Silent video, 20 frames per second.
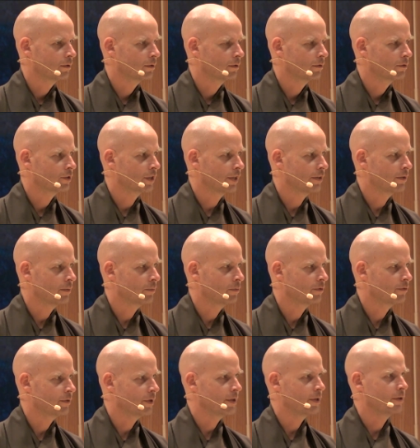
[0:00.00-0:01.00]
Shantam was
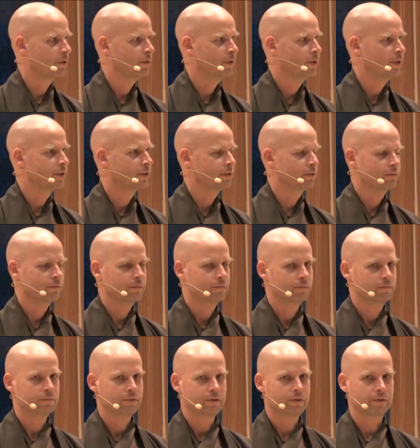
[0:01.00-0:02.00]
very curious,
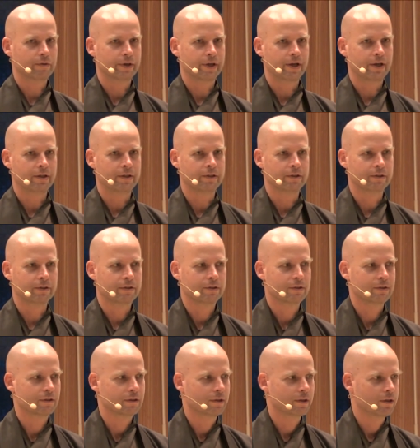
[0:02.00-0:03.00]
what's going on?
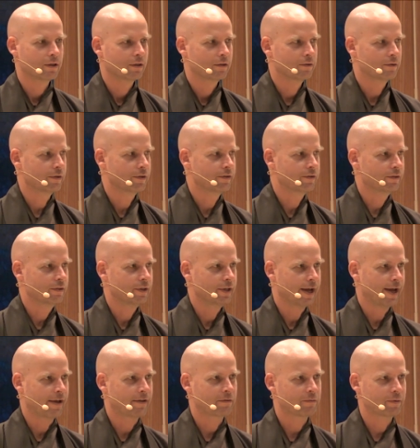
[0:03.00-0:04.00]
So he
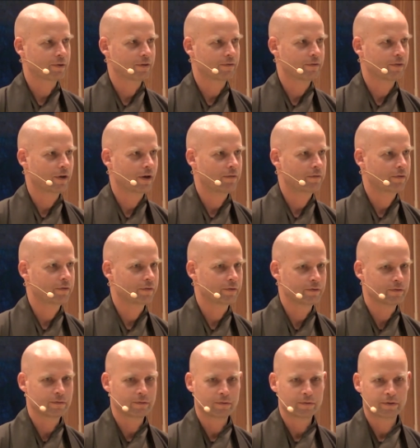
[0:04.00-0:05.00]
asked one of the
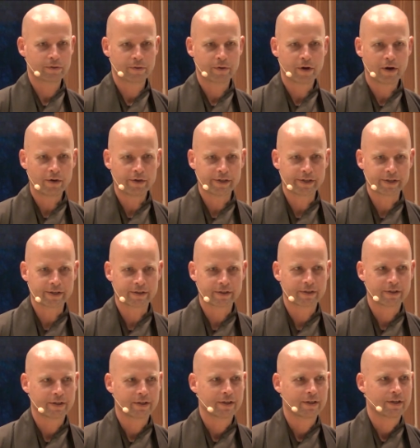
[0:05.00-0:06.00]
officers, "Who are you guarding?"
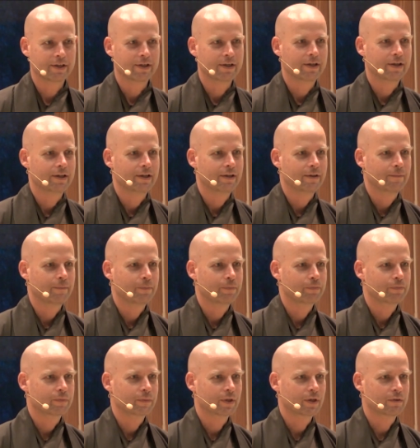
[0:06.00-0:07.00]

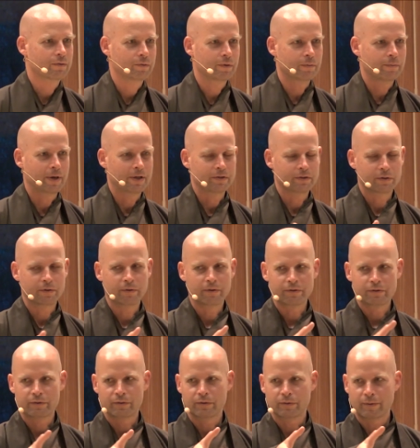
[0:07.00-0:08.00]
Because we were about to go
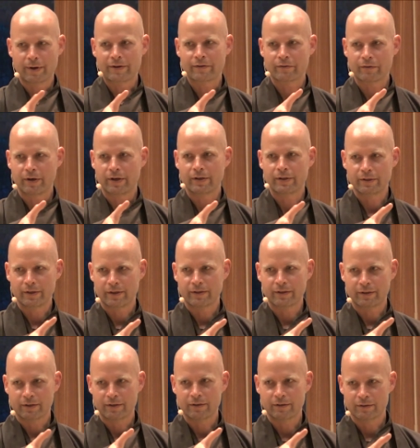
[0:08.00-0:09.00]
into a restaurant at
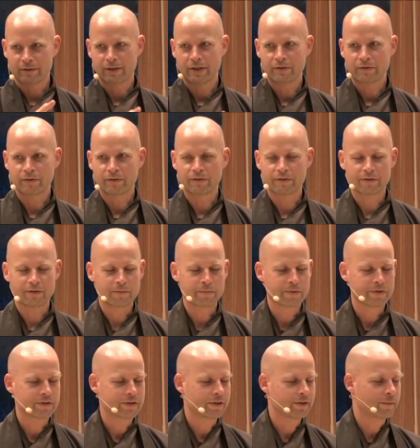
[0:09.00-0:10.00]
the entrance to the
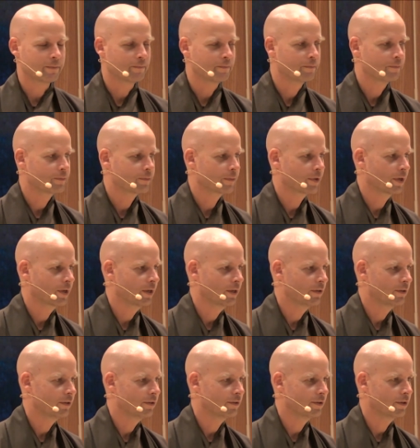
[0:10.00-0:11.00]
museum,
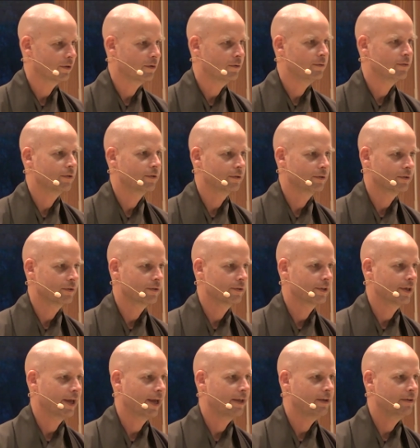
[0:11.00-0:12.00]
and he said, "Oh, the
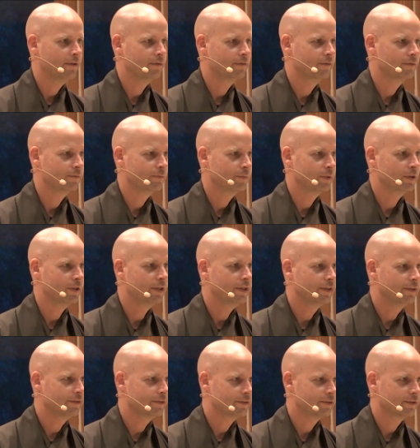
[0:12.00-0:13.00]
head of
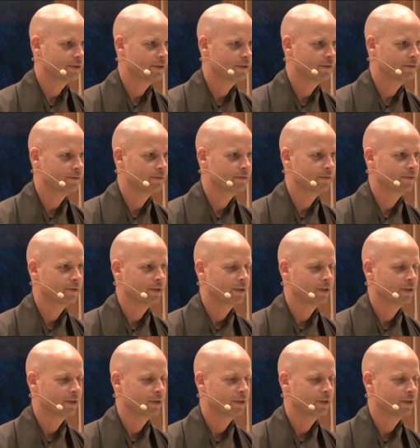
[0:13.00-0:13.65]
police of."